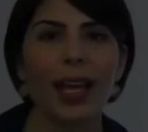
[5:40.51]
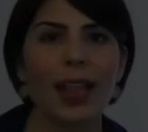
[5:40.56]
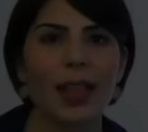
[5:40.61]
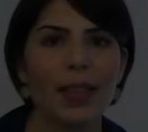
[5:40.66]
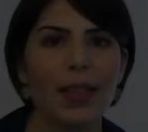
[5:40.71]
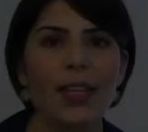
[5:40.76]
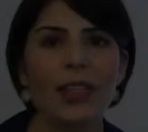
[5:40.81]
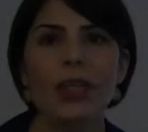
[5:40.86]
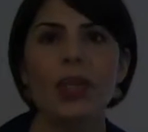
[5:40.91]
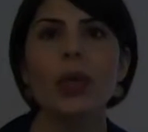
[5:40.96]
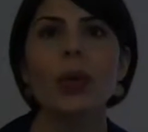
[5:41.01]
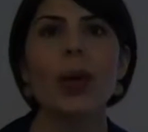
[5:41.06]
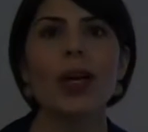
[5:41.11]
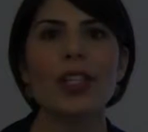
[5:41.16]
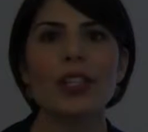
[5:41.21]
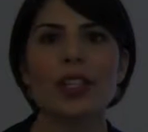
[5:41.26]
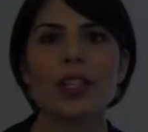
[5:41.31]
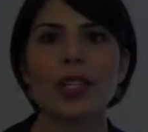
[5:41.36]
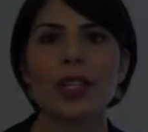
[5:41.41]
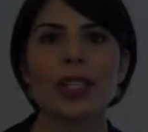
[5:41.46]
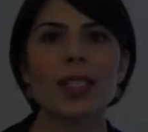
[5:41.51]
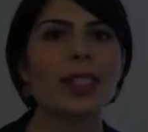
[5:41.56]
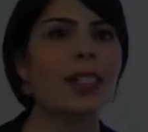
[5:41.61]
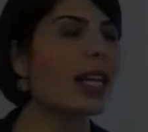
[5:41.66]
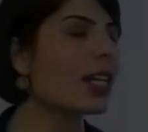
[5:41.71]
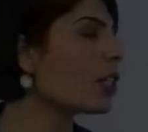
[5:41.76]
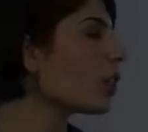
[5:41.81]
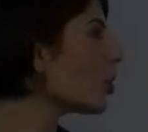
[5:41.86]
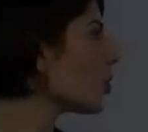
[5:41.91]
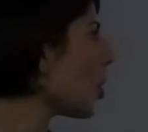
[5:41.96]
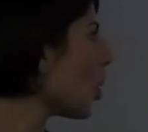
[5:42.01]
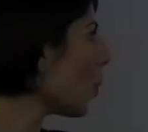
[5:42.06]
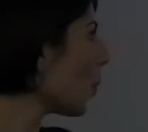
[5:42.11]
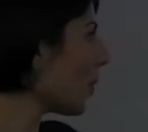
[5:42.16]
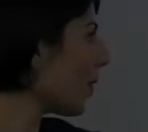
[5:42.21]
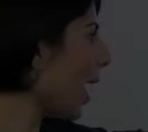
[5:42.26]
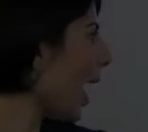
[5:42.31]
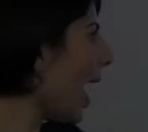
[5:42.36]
these are questions that start with